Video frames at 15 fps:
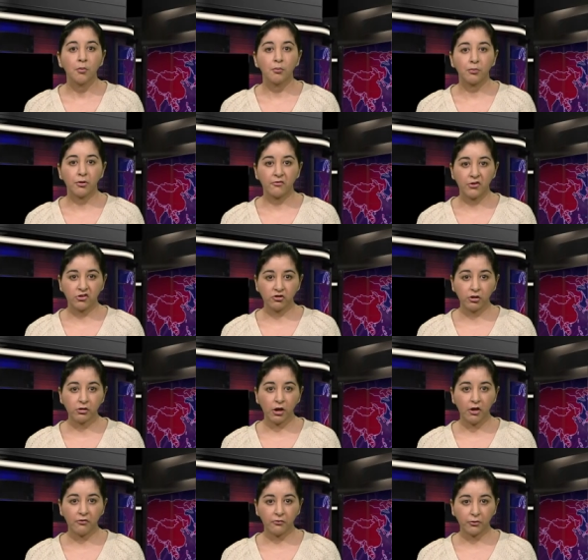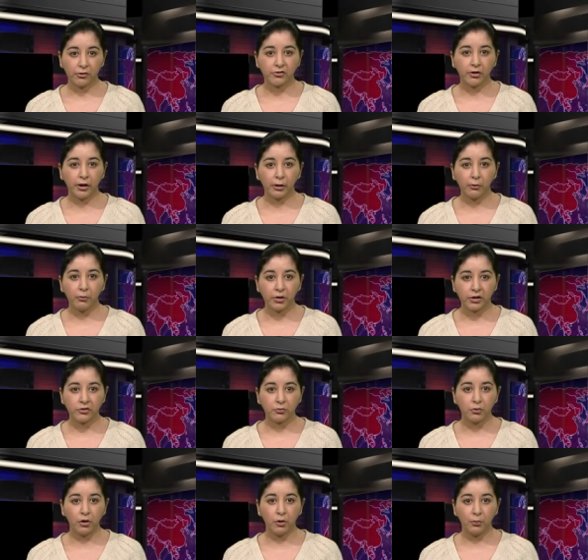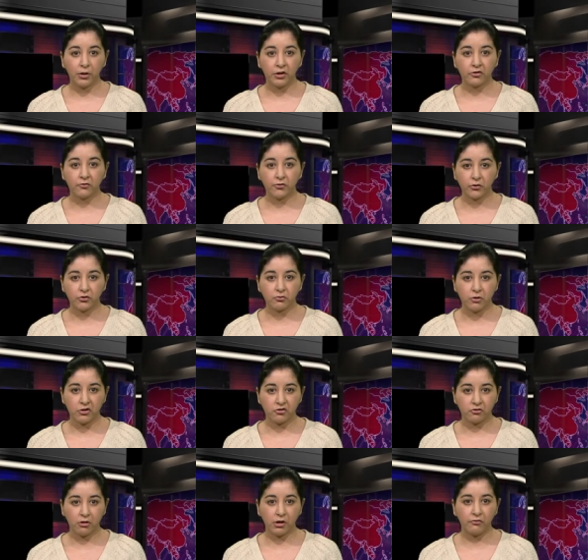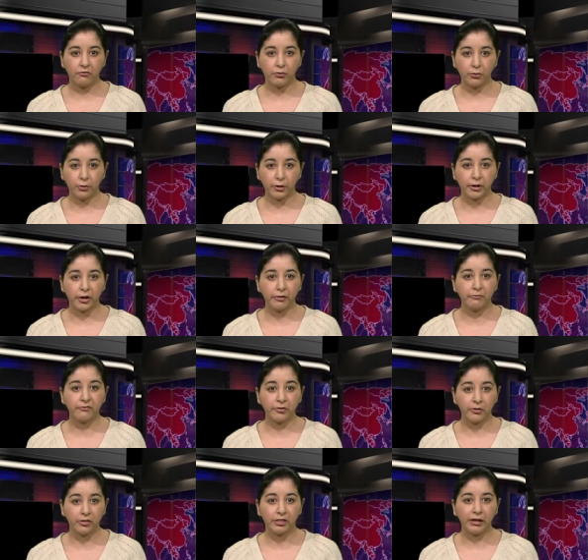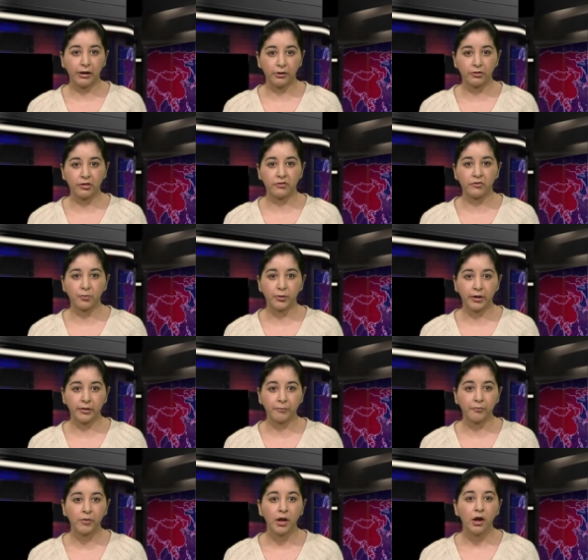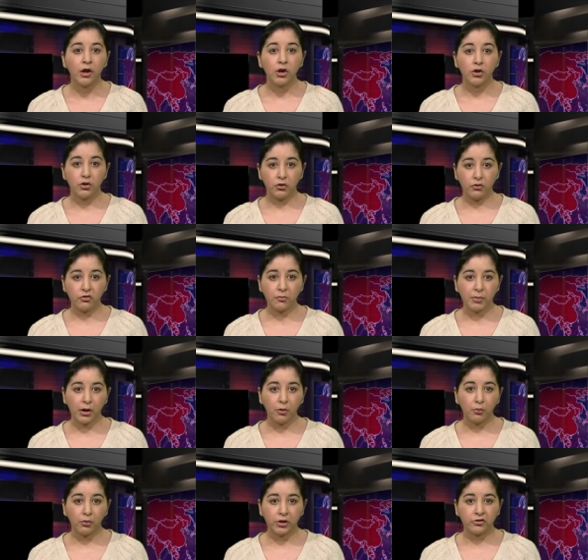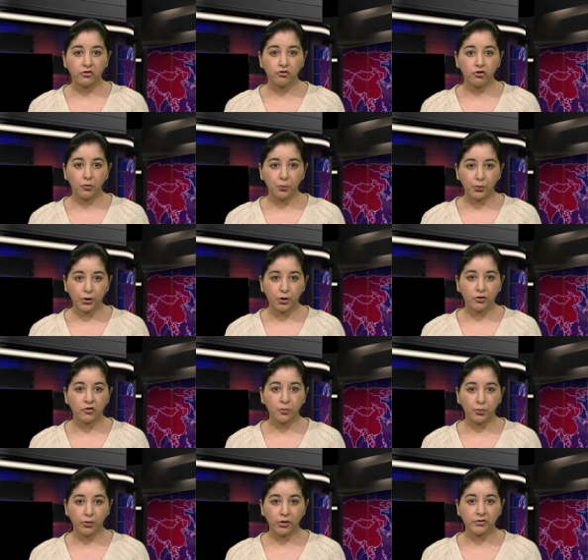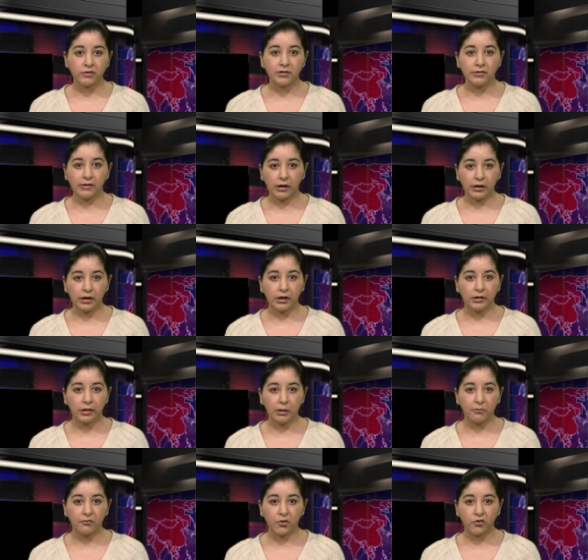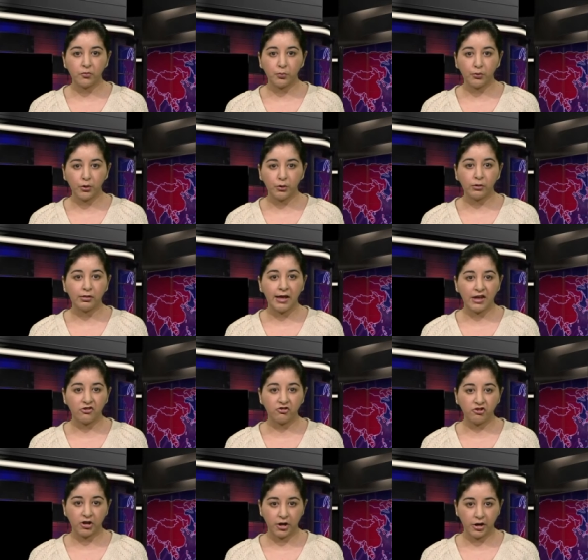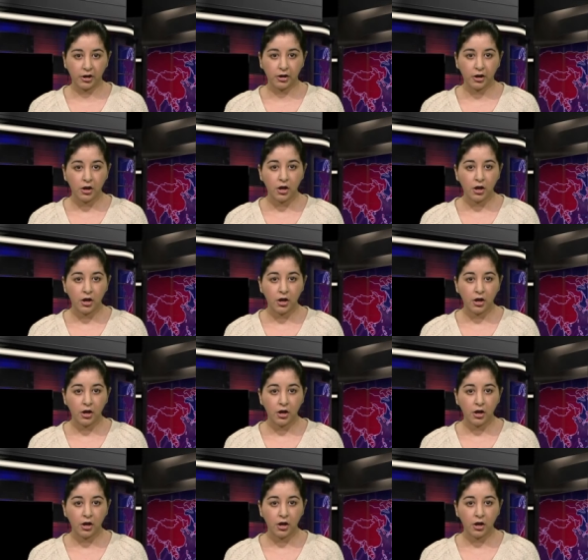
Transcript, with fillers: Professional golfer Tiger Woods will open his first restaurant in Florida later this spring. News about Woods' Jupiter Sports and Dining Club first broke last year.